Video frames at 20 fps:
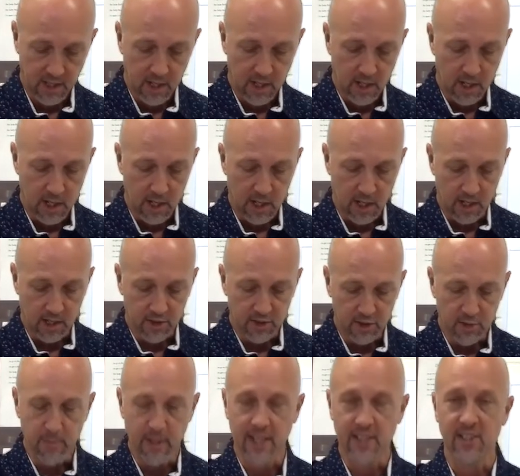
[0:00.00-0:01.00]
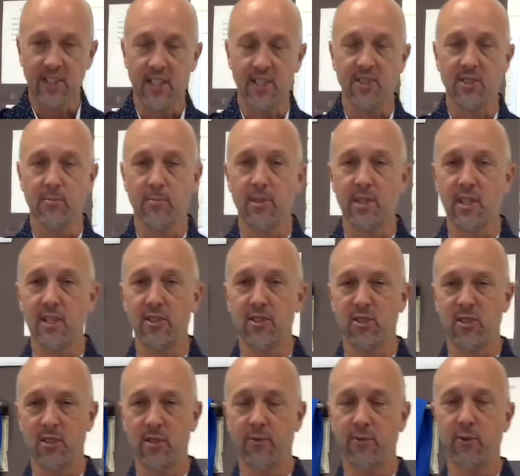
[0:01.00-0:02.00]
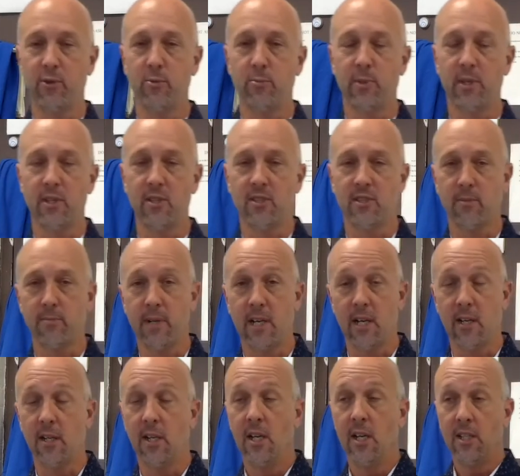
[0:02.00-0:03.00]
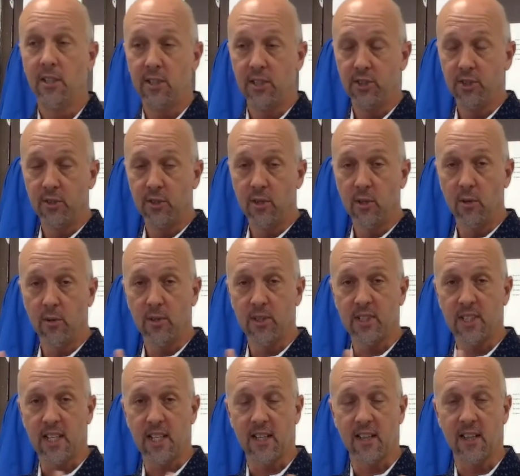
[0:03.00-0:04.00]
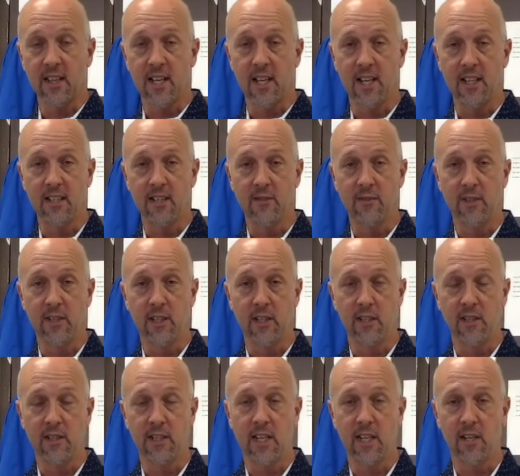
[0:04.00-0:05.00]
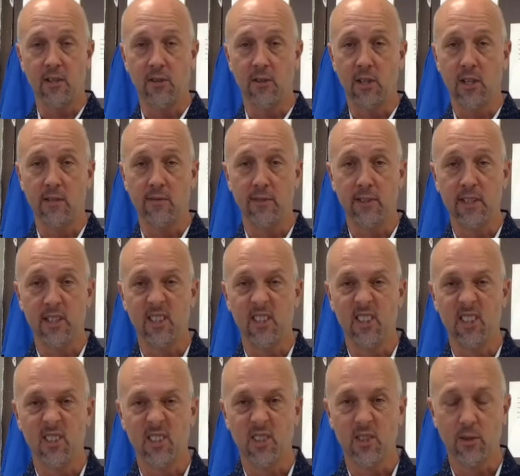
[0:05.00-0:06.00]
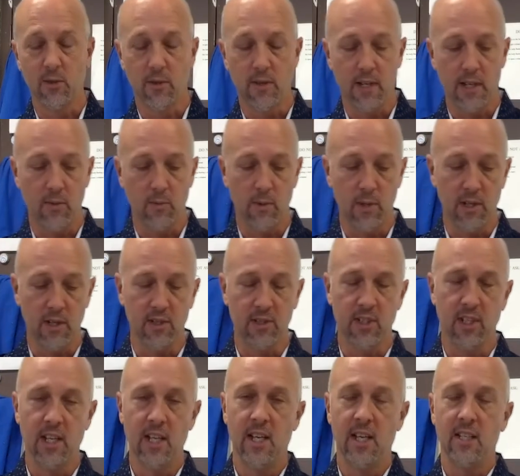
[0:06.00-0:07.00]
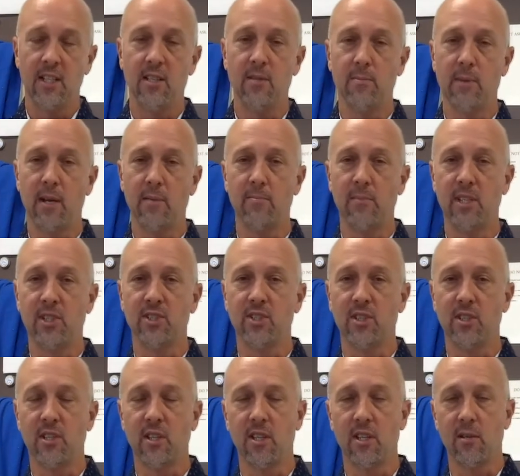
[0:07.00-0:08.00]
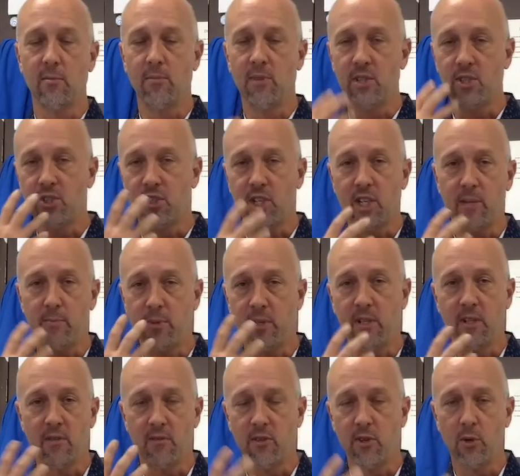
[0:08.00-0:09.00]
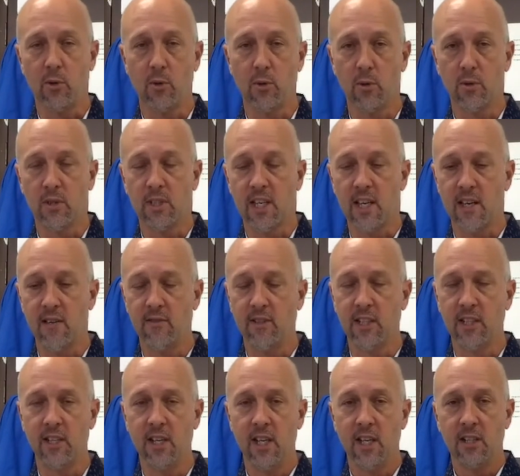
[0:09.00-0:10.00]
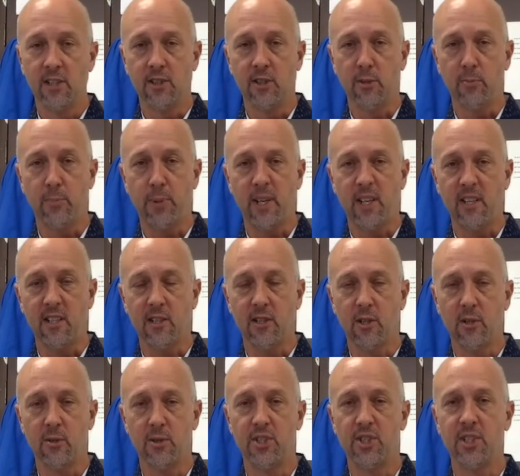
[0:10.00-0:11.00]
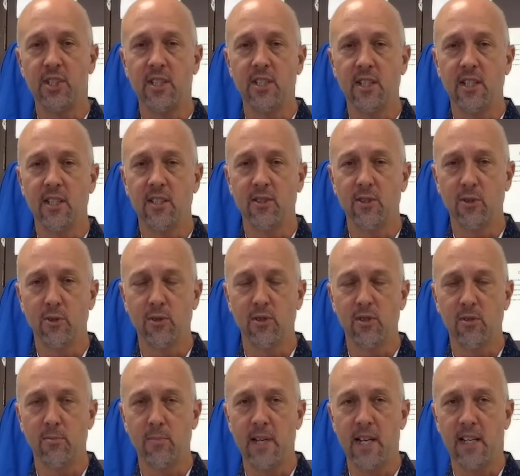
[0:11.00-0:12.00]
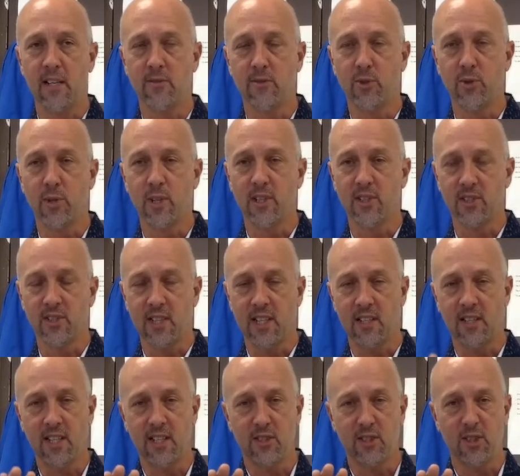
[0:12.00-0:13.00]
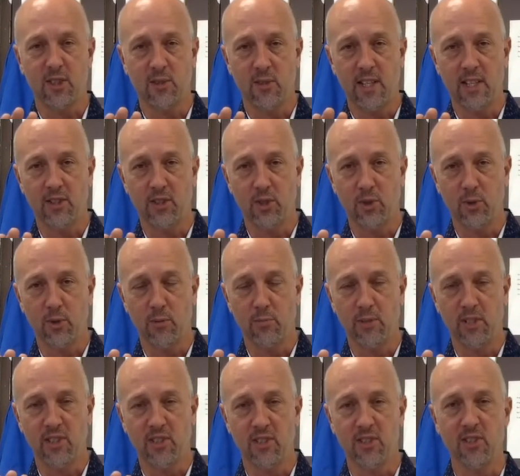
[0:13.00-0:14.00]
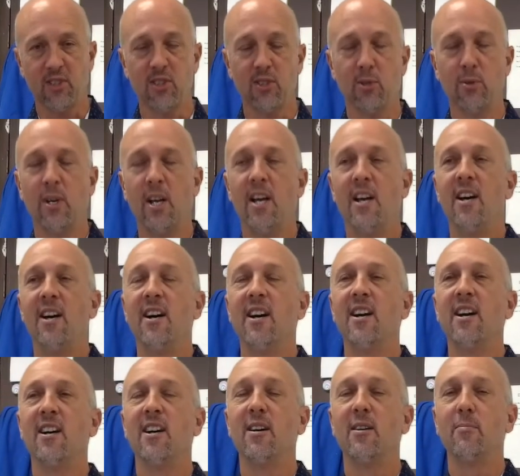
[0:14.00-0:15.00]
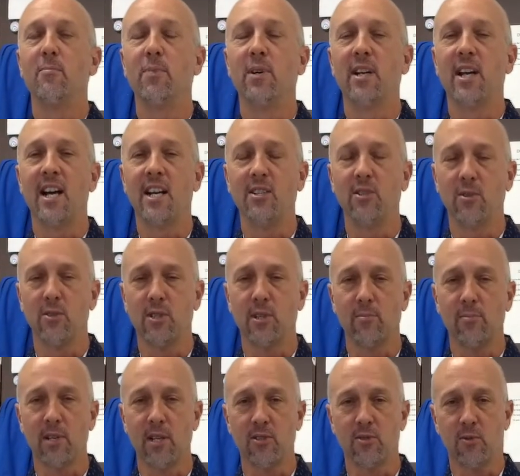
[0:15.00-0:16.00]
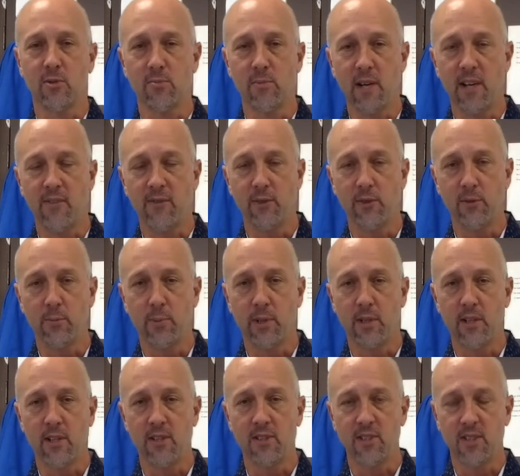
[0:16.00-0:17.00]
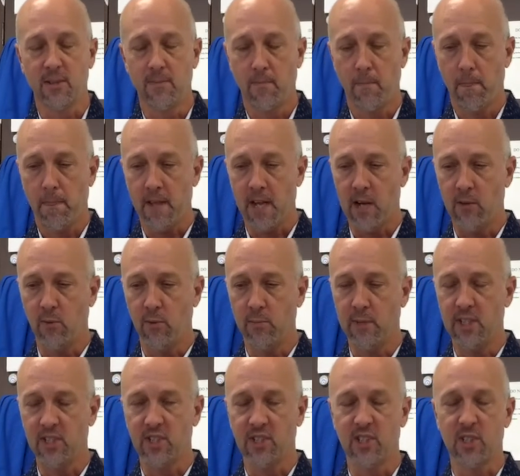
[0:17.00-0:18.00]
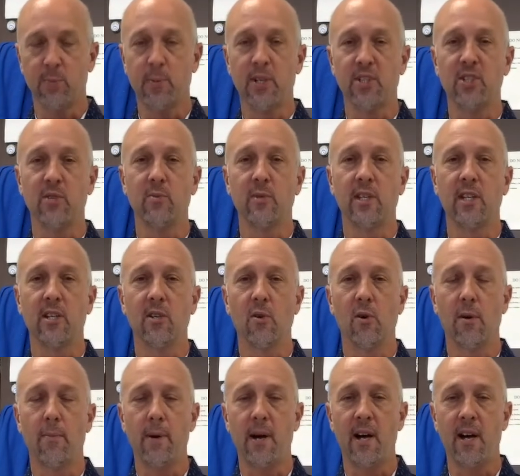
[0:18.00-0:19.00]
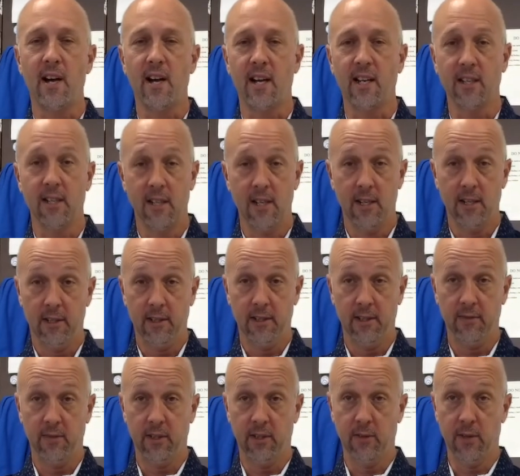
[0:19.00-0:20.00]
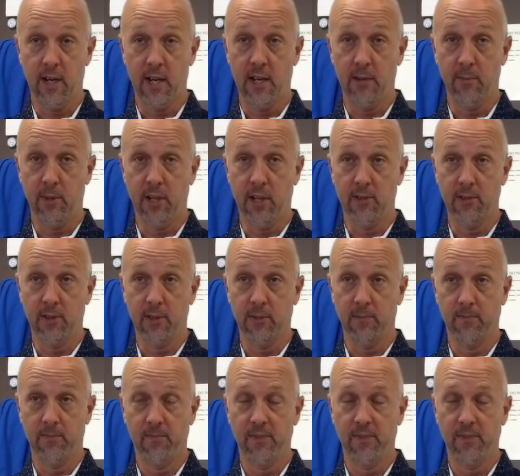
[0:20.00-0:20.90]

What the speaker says: You might say some things to your flute players about, did you notice that line of air and how lovely and lyrical that was? You might mention to them the shaping of the oral cavity. Your pedagogy and your little bag of tricks, that's your business. So, but I know sometimes with my flute players, I will mention, especially when they go up high, lifting their eyebrows.